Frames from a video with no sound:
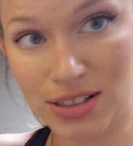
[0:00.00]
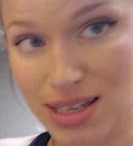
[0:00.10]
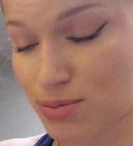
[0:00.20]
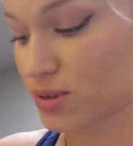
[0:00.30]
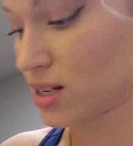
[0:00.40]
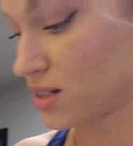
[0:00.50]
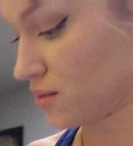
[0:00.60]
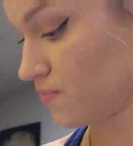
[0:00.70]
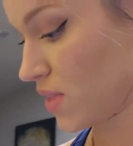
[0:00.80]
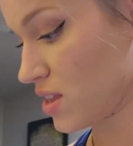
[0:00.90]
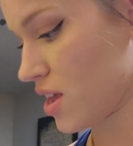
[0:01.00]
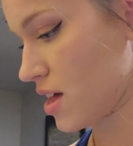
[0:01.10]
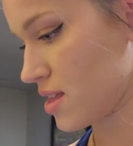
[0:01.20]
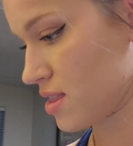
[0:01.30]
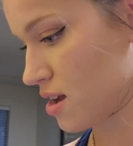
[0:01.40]
are separated,
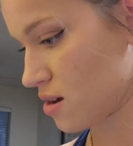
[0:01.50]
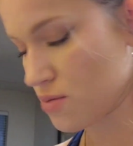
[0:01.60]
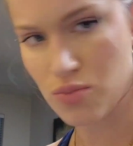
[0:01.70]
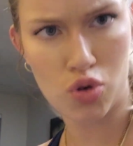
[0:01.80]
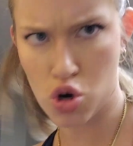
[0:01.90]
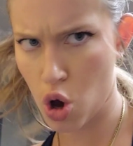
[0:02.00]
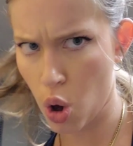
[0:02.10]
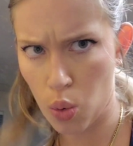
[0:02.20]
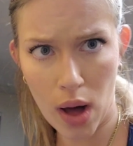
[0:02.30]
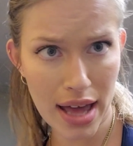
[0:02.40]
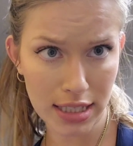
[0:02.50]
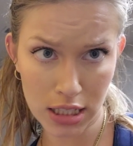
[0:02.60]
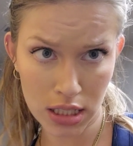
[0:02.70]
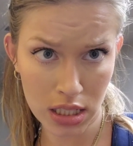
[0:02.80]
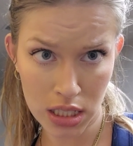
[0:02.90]
not in there. No
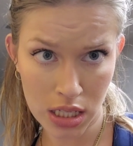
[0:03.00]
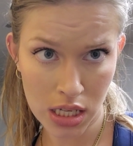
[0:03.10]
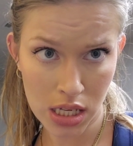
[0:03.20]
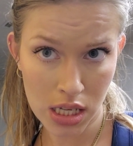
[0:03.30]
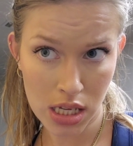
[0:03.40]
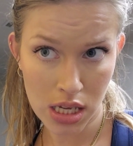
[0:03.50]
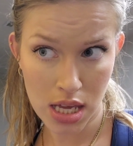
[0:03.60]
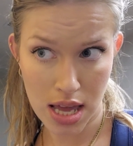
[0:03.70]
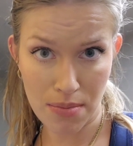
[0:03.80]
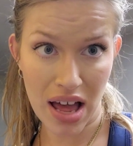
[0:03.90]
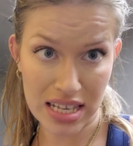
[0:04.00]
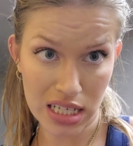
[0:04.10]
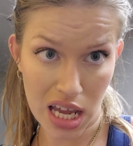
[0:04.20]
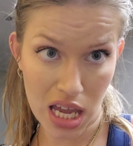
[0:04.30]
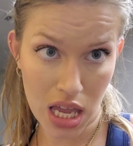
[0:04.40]
whites in
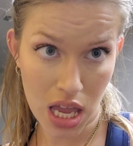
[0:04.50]
pasta.